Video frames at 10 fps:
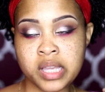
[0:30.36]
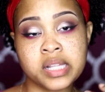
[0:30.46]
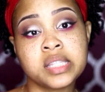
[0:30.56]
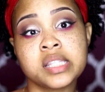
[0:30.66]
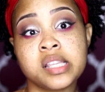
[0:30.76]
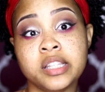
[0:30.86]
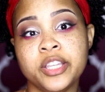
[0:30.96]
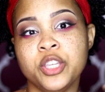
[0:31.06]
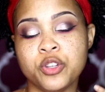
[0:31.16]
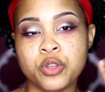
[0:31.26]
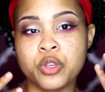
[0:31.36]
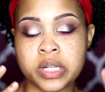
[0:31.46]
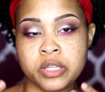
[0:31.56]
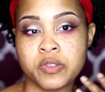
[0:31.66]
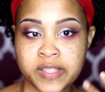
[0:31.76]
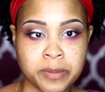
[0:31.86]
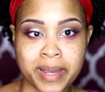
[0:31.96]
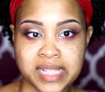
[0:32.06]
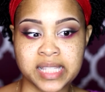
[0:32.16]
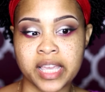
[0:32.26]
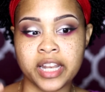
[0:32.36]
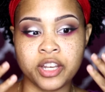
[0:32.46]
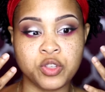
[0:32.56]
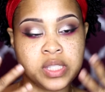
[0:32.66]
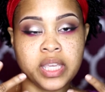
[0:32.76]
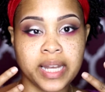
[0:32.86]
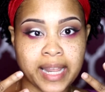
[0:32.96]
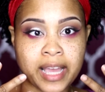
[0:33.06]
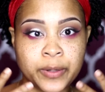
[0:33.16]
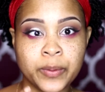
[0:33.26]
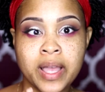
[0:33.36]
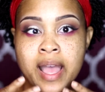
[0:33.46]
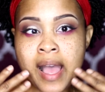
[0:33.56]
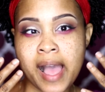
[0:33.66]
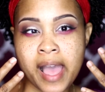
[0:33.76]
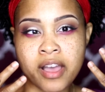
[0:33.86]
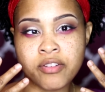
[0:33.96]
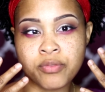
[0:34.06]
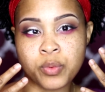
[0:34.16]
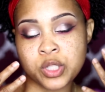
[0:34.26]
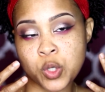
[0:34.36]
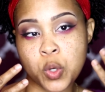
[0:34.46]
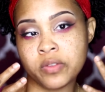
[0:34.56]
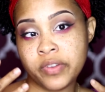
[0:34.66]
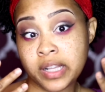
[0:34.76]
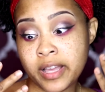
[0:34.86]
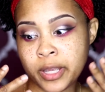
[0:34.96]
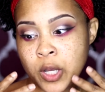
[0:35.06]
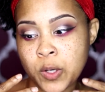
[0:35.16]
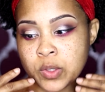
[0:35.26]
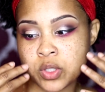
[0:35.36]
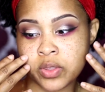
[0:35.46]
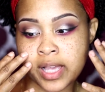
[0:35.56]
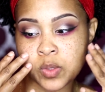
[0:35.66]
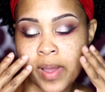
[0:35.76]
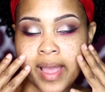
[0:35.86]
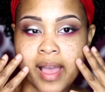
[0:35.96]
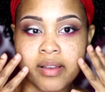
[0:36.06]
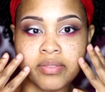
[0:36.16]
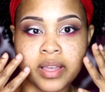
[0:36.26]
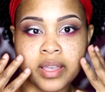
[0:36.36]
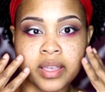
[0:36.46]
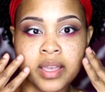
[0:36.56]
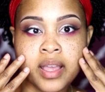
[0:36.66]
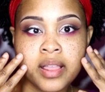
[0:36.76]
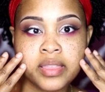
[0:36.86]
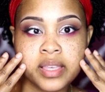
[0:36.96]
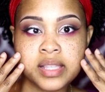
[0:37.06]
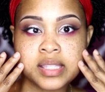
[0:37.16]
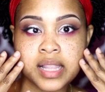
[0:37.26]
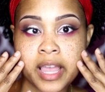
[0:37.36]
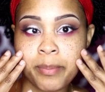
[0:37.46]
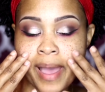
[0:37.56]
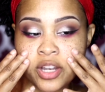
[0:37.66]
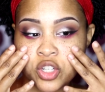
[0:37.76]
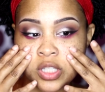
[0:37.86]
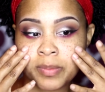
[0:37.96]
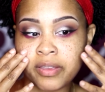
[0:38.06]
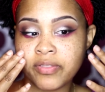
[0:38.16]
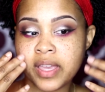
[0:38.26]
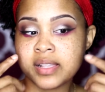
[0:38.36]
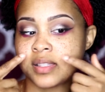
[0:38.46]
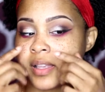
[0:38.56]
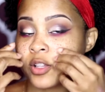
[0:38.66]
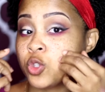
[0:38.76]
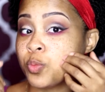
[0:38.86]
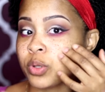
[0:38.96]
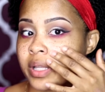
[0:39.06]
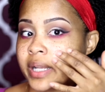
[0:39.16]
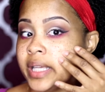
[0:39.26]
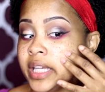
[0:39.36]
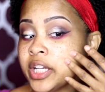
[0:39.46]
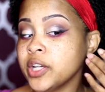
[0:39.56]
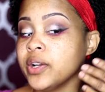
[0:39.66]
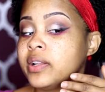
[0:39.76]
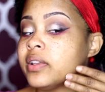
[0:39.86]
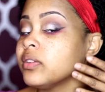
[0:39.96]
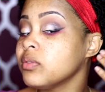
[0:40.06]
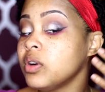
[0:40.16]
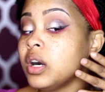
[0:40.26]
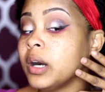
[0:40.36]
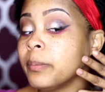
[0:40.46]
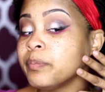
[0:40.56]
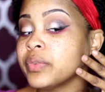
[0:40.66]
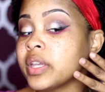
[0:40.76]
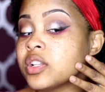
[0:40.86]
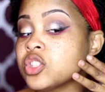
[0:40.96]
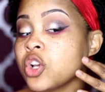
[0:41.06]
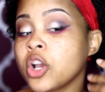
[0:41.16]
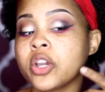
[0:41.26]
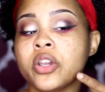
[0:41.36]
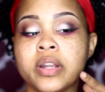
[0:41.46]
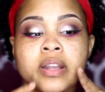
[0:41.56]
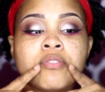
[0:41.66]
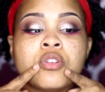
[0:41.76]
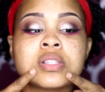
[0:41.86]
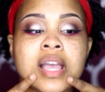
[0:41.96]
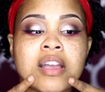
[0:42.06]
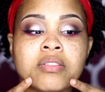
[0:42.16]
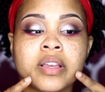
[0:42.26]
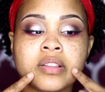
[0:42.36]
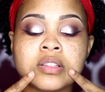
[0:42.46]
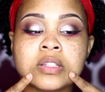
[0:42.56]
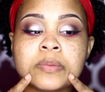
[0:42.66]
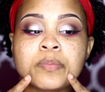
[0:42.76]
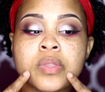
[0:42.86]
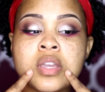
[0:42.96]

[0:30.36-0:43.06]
consistently, you see my skin and you see it now. I have what's called vitiligo, so that's why I have like these light patches in my face. It's like super light here and then it gets darker, and then of course I have like the